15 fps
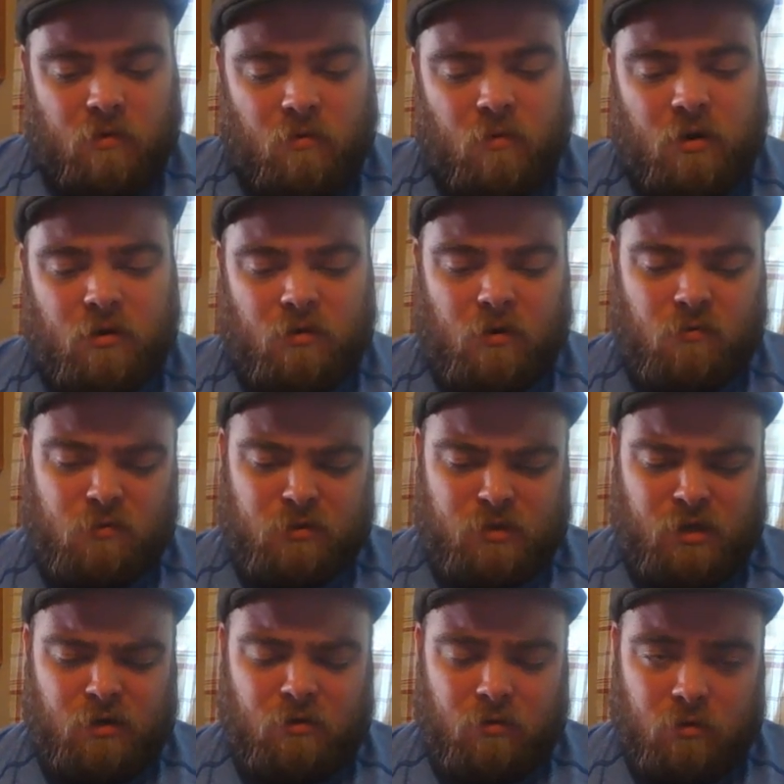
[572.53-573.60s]
Well, I wouldn't
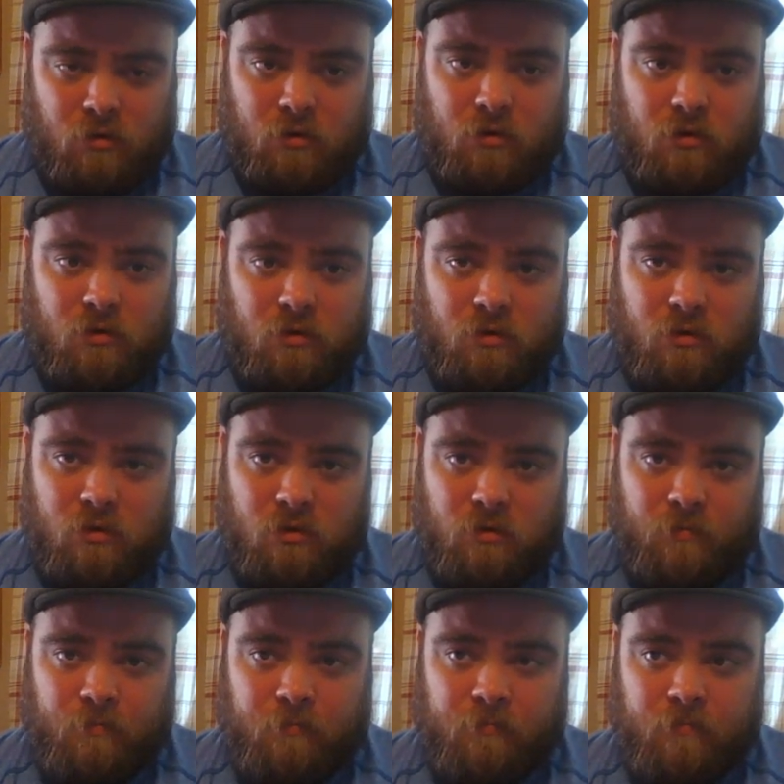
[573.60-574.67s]
say to learn.
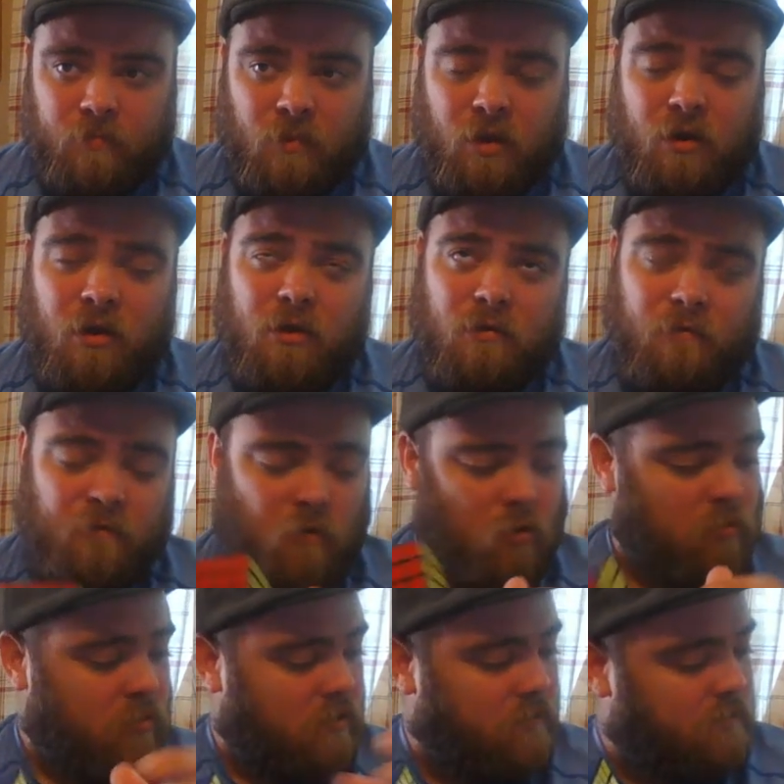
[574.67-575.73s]
The
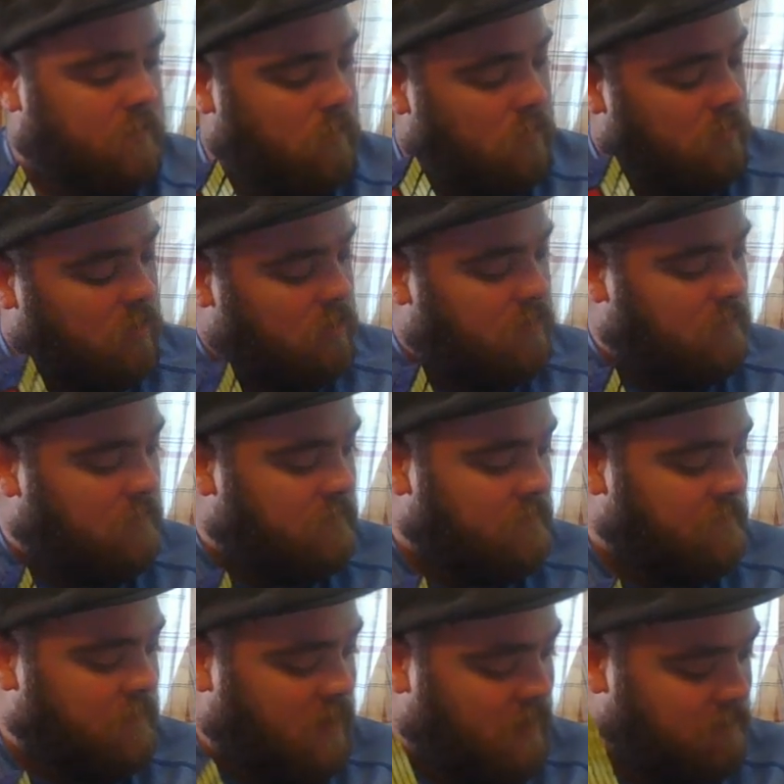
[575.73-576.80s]
4x4 and the
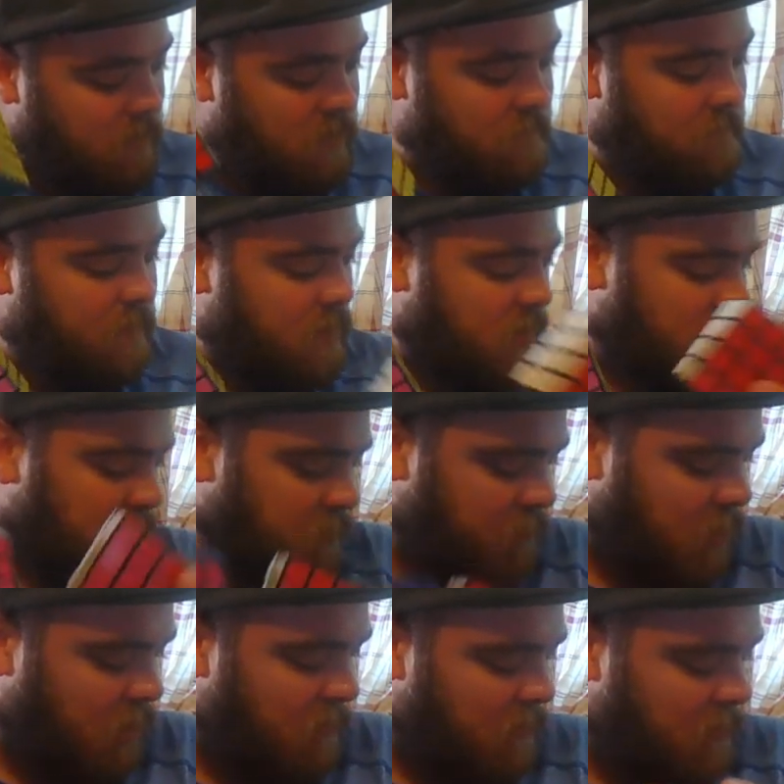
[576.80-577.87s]
5x5 is
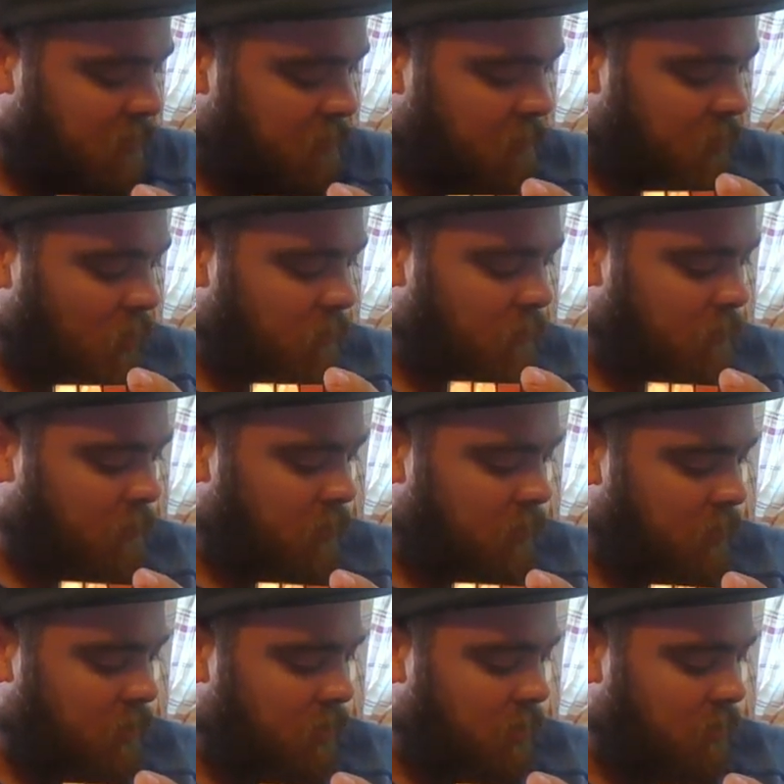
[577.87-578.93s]

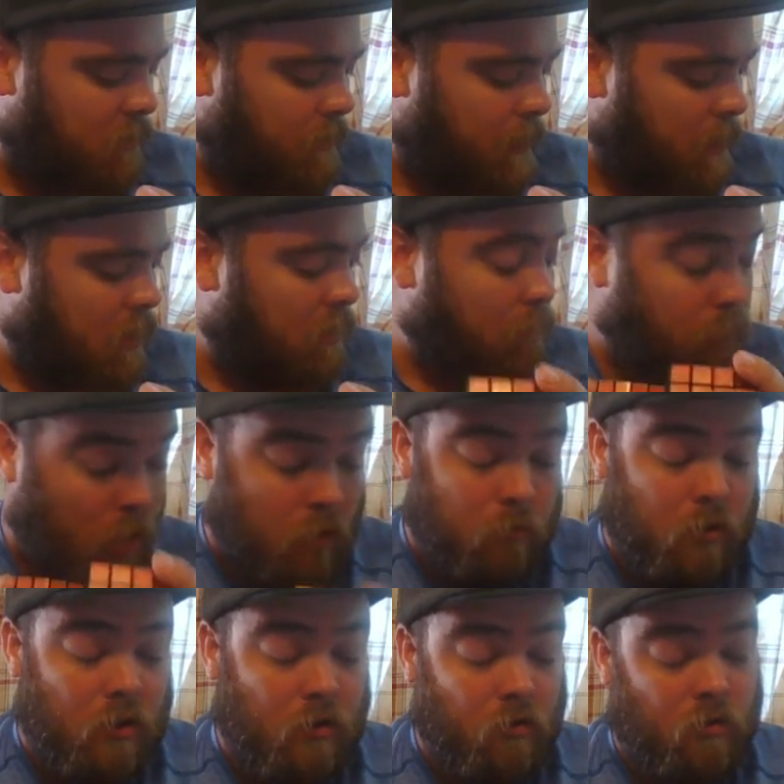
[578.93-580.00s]
probably
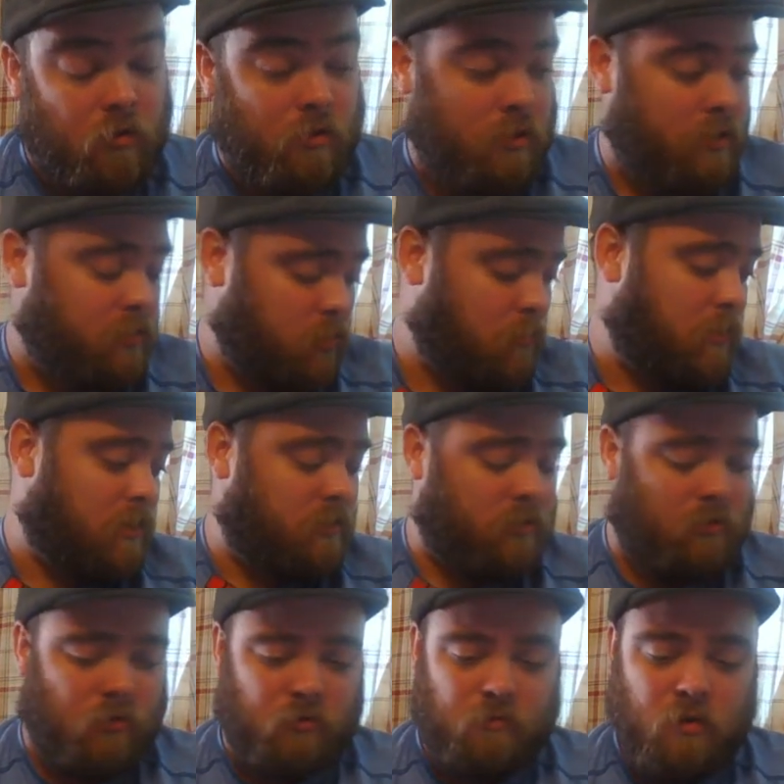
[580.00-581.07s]
and the
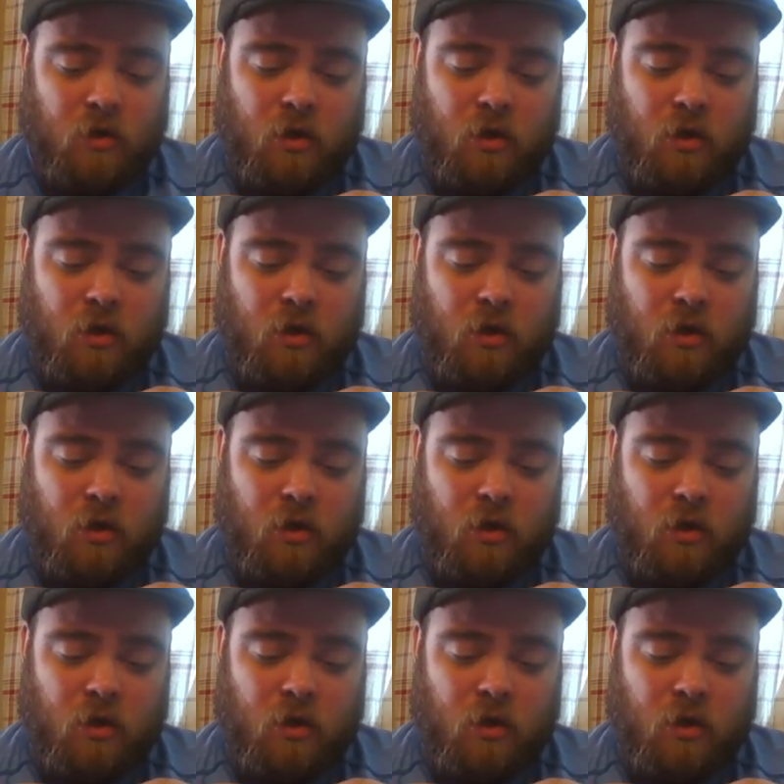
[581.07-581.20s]
2x2 is